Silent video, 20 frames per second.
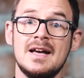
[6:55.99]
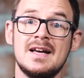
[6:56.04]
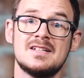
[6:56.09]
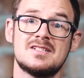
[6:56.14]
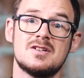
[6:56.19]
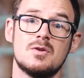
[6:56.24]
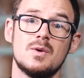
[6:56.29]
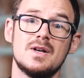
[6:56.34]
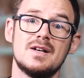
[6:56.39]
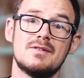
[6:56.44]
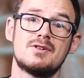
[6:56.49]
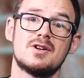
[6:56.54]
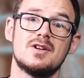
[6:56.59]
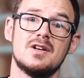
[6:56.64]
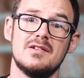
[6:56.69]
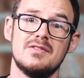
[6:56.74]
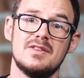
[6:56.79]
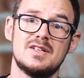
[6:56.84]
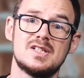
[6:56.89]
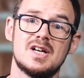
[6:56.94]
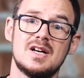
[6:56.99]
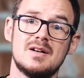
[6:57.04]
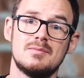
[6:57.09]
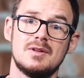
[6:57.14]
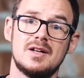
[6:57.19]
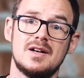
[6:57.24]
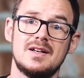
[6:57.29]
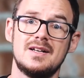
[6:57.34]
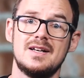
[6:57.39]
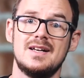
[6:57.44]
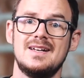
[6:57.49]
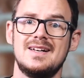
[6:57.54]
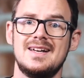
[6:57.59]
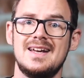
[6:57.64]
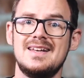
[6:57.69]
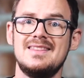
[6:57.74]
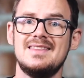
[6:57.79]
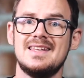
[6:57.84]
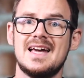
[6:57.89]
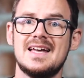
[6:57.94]
So when I've got it on the timeline and
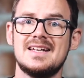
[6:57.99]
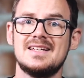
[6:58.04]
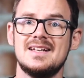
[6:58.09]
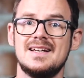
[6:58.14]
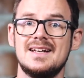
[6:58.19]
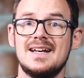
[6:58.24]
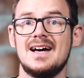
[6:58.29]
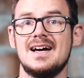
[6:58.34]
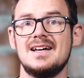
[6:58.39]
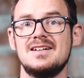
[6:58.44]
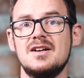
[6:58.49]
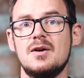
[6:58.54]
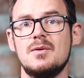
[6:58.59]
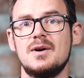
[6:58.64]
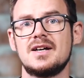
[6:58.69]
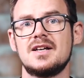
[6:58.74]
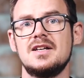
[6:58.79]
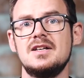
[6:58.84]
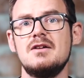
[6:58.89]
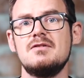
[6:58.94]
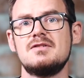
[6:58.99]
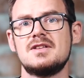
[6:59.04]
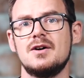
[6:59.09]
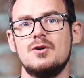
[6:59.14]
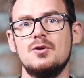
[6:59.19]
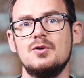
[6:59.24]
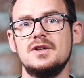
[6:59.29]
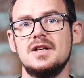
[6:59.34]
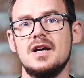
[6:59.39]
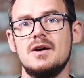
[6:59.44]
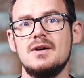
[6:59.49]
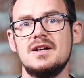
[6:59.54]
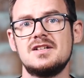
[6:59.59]
in the edit, I know I can use that audio.